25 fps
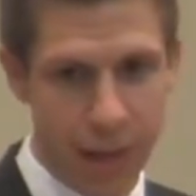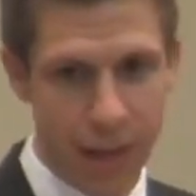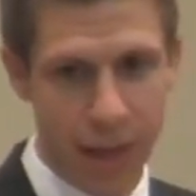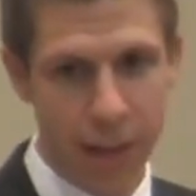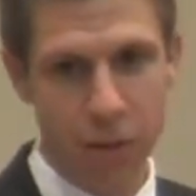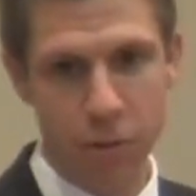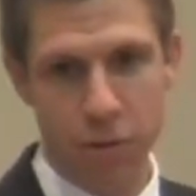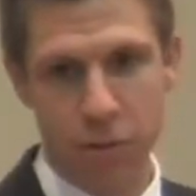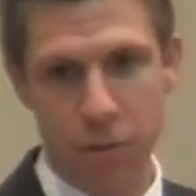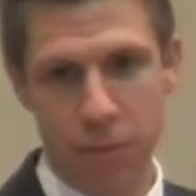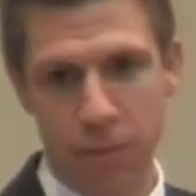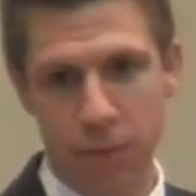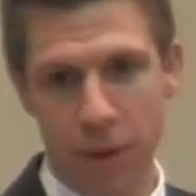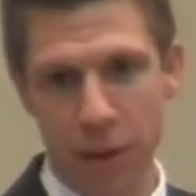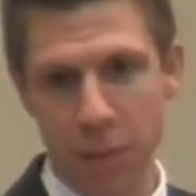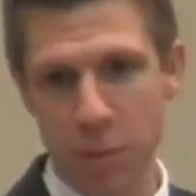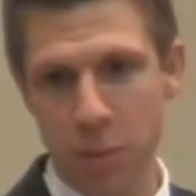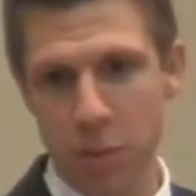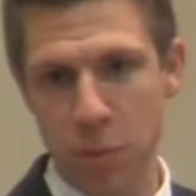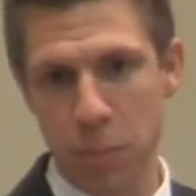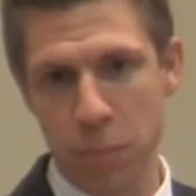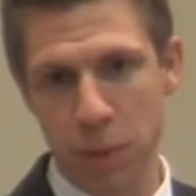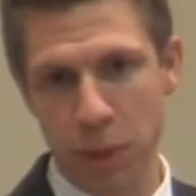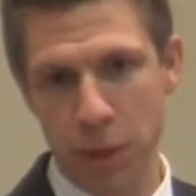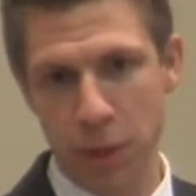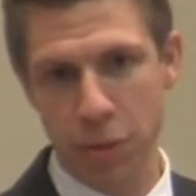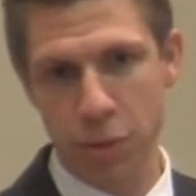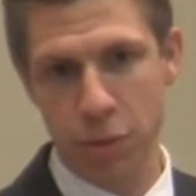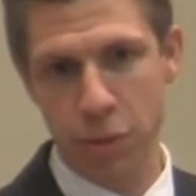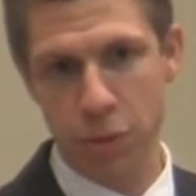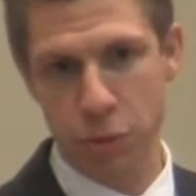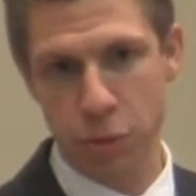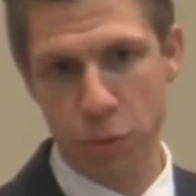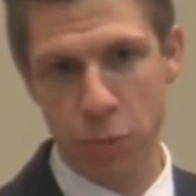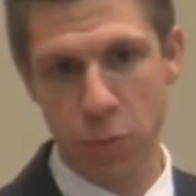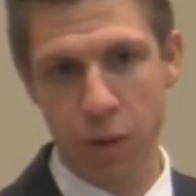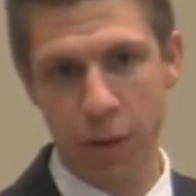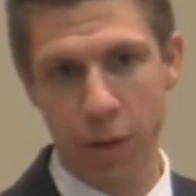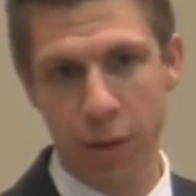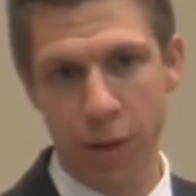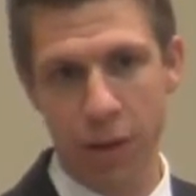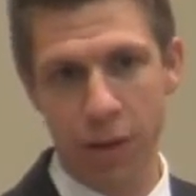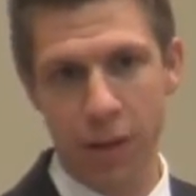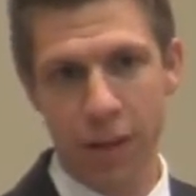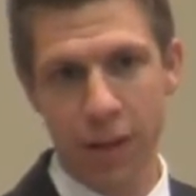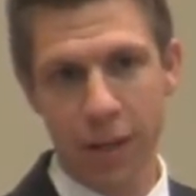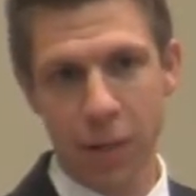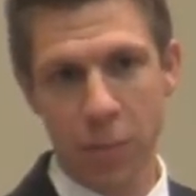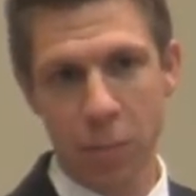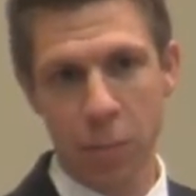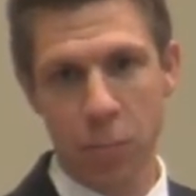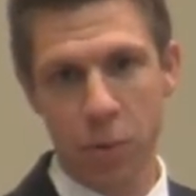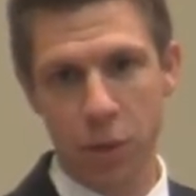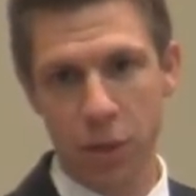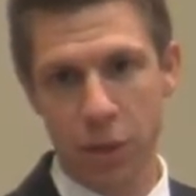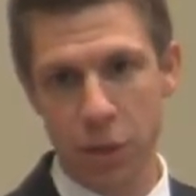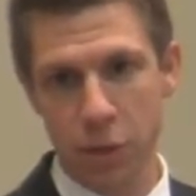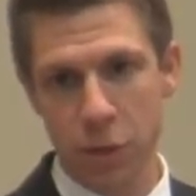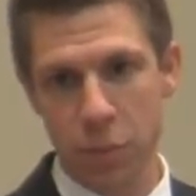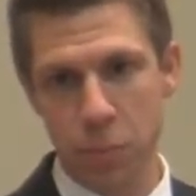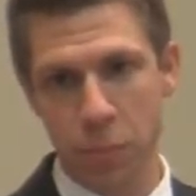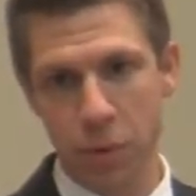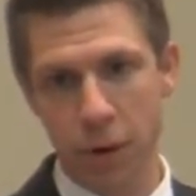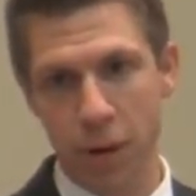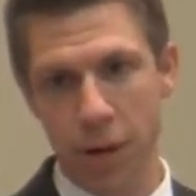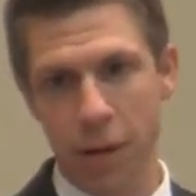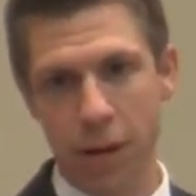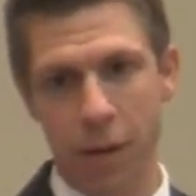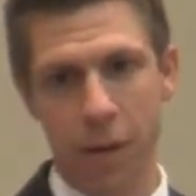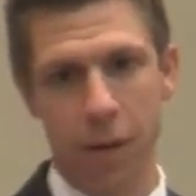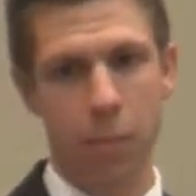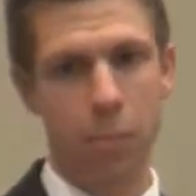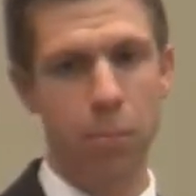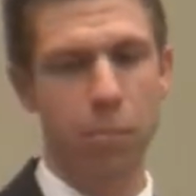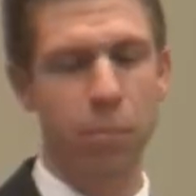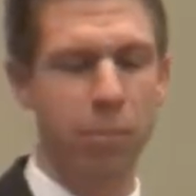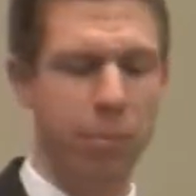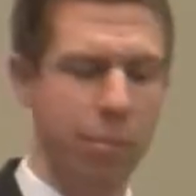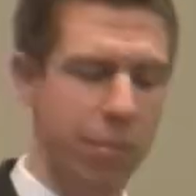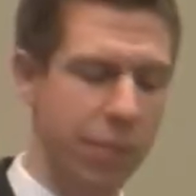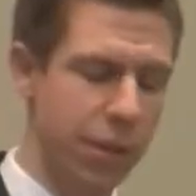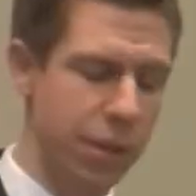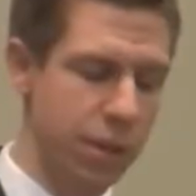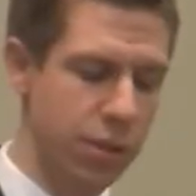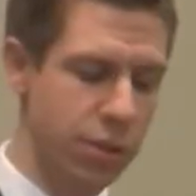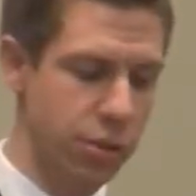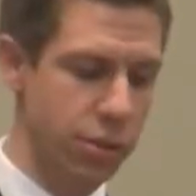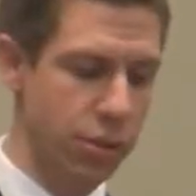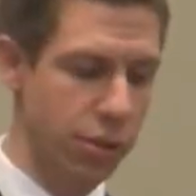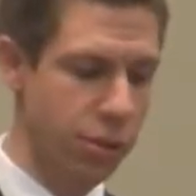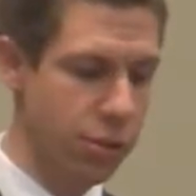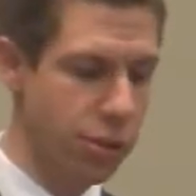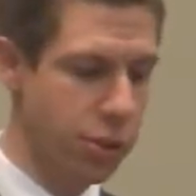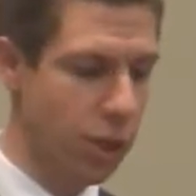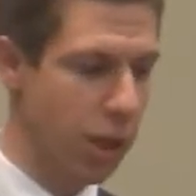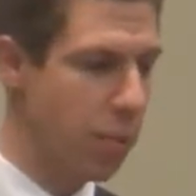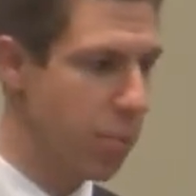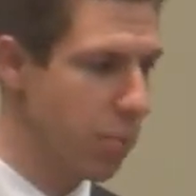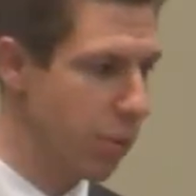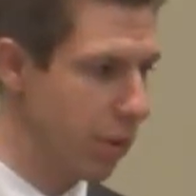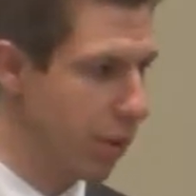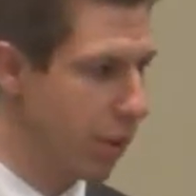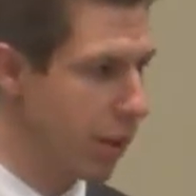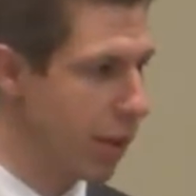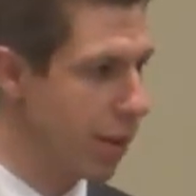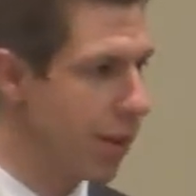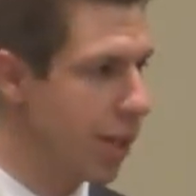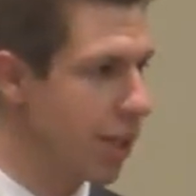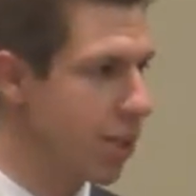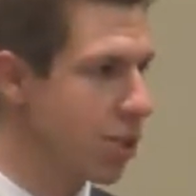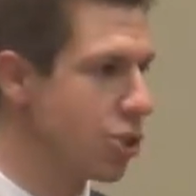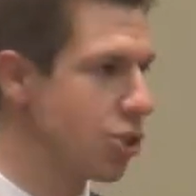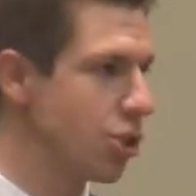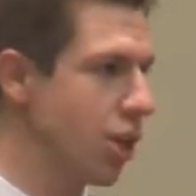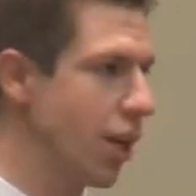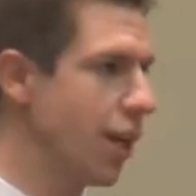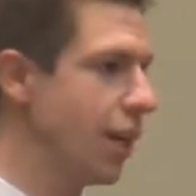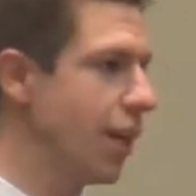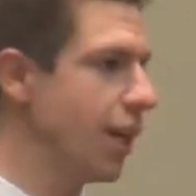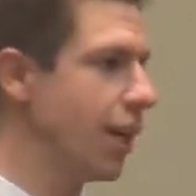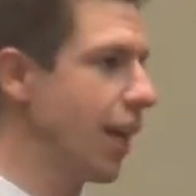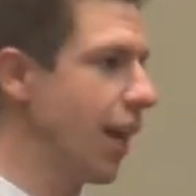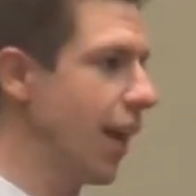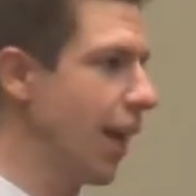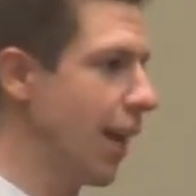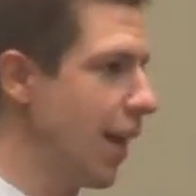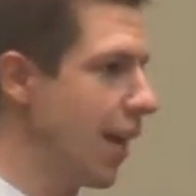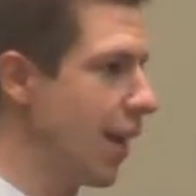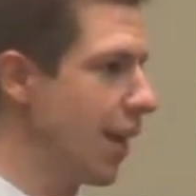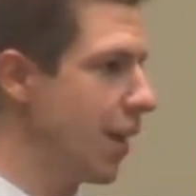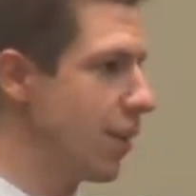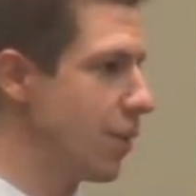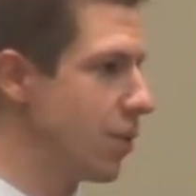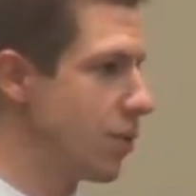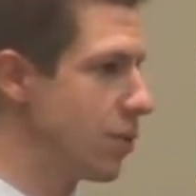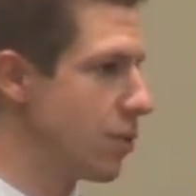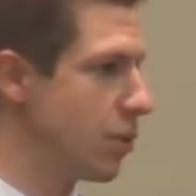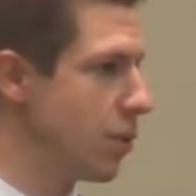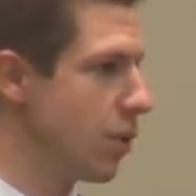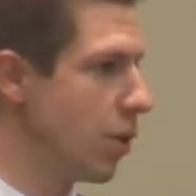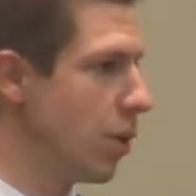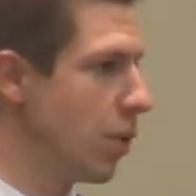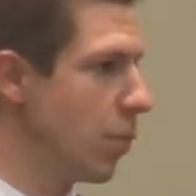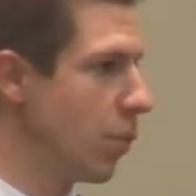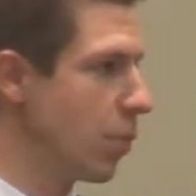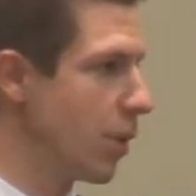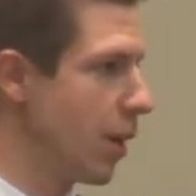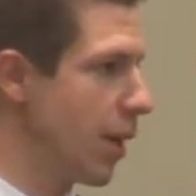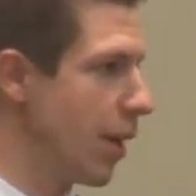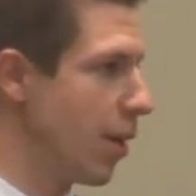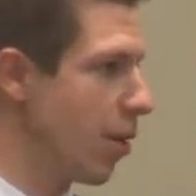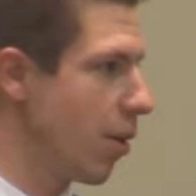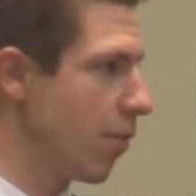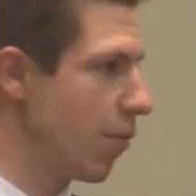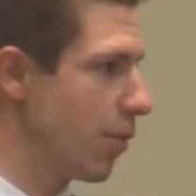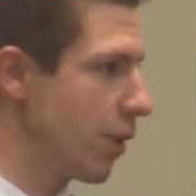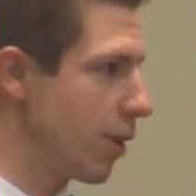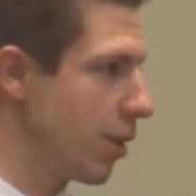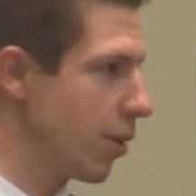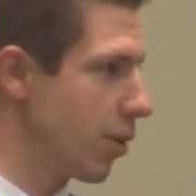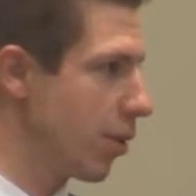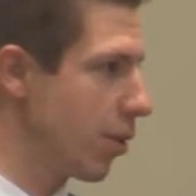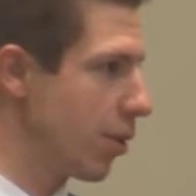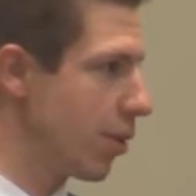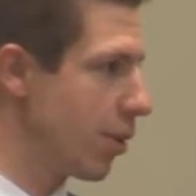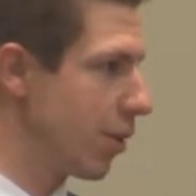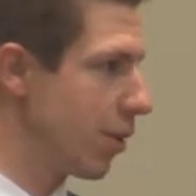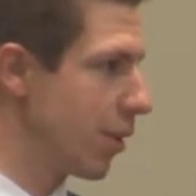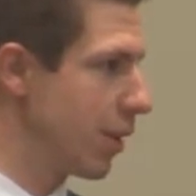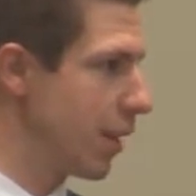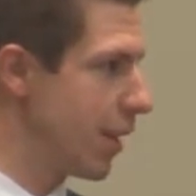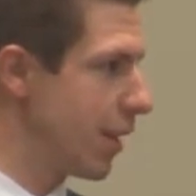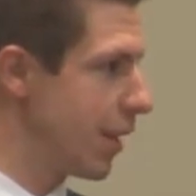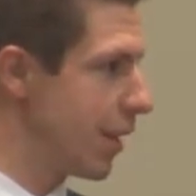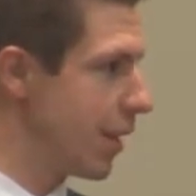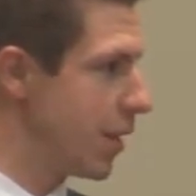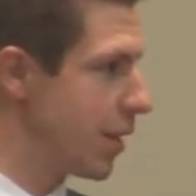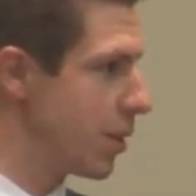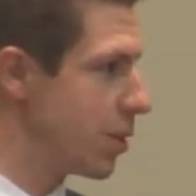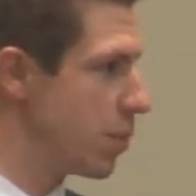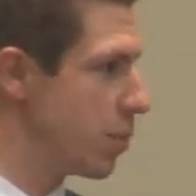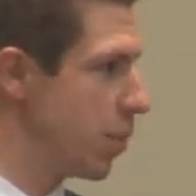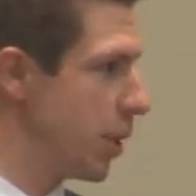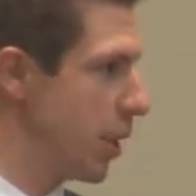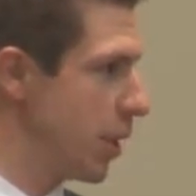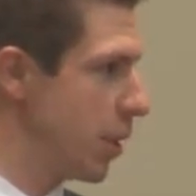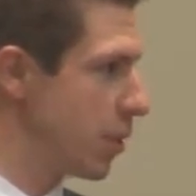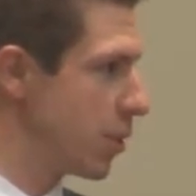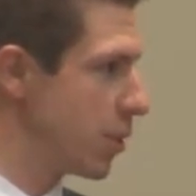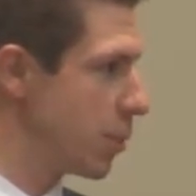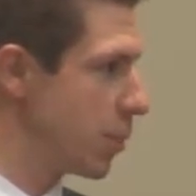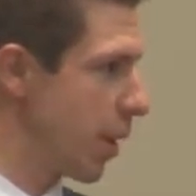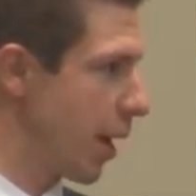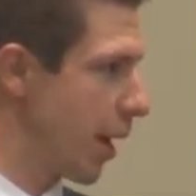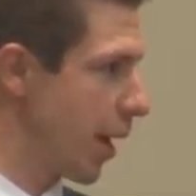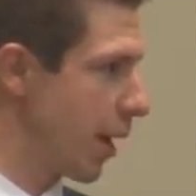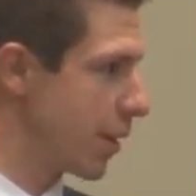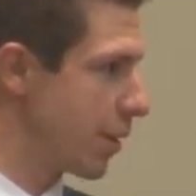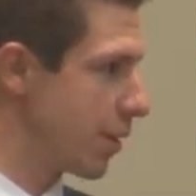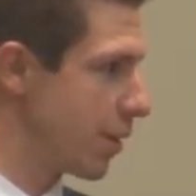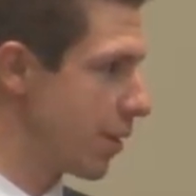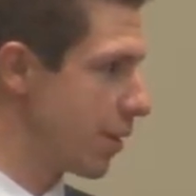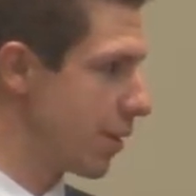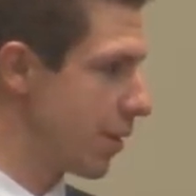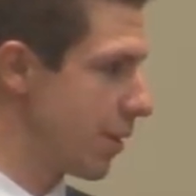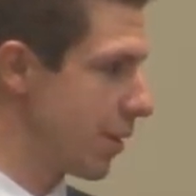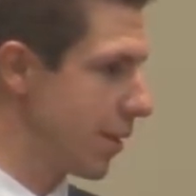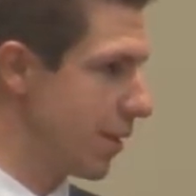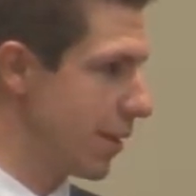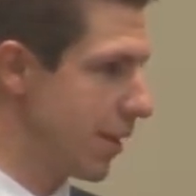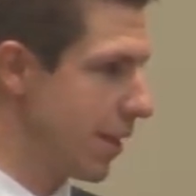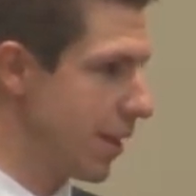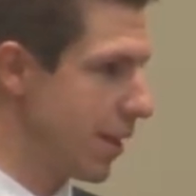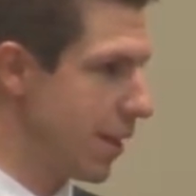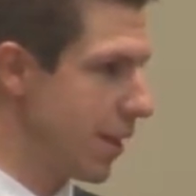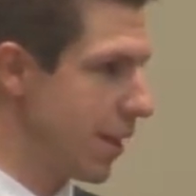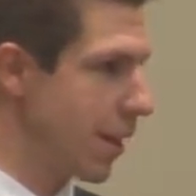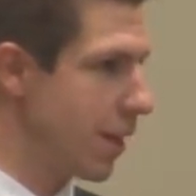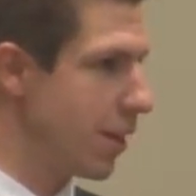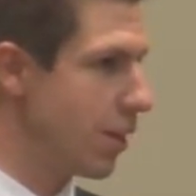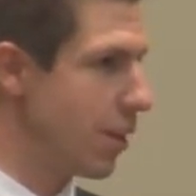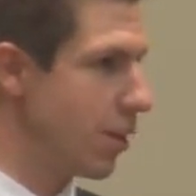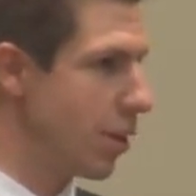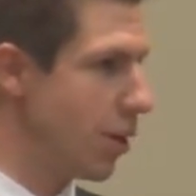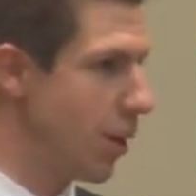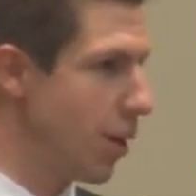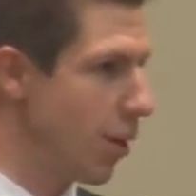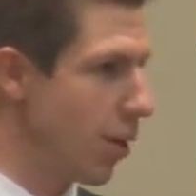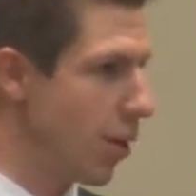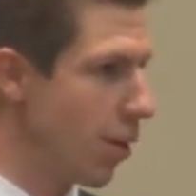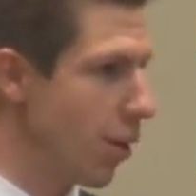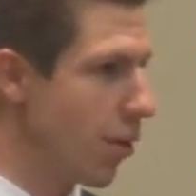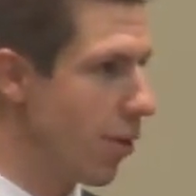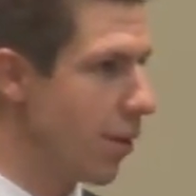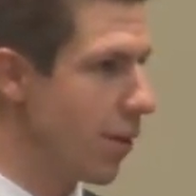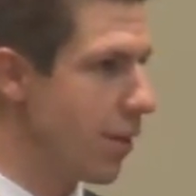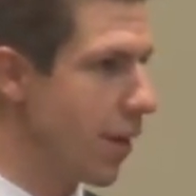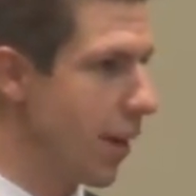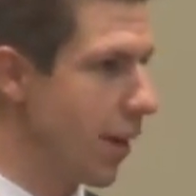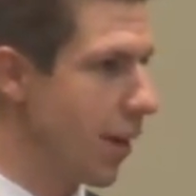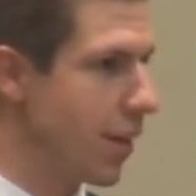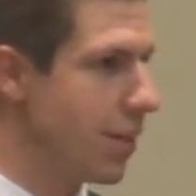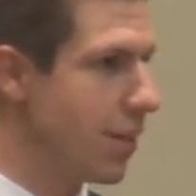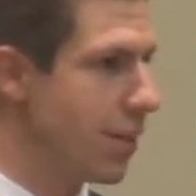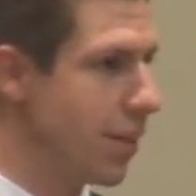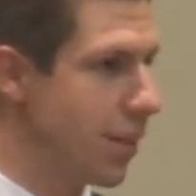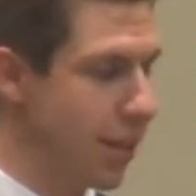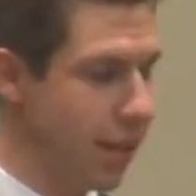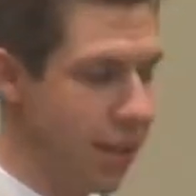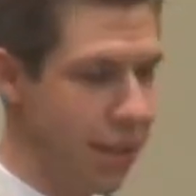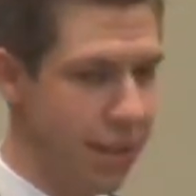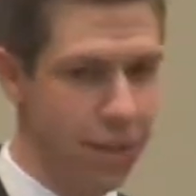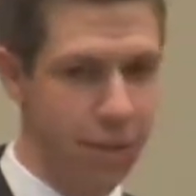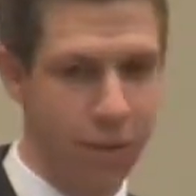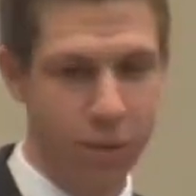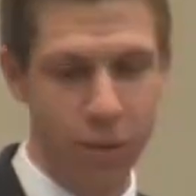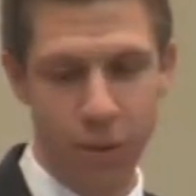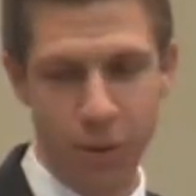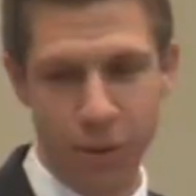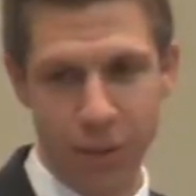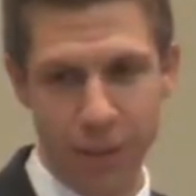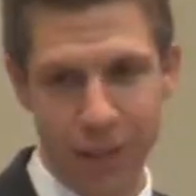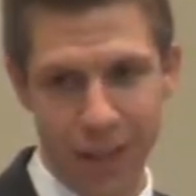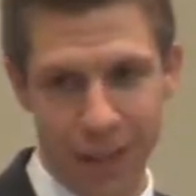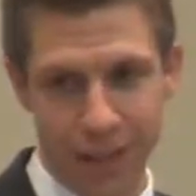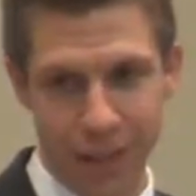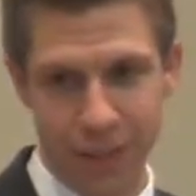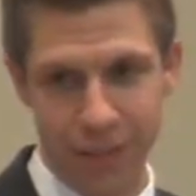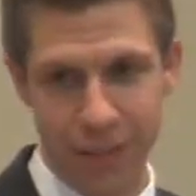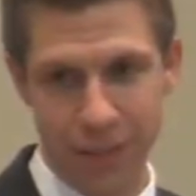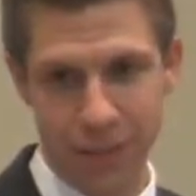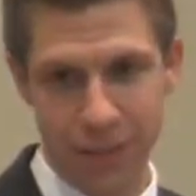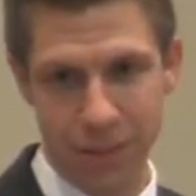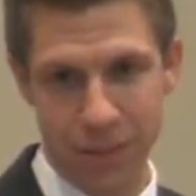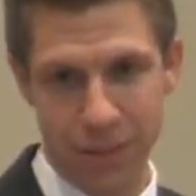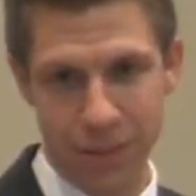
And there's famous pictures where British Prime Minister Chamberlain is shaking hands with Adolf Hitler in this peace pact in the year 1938.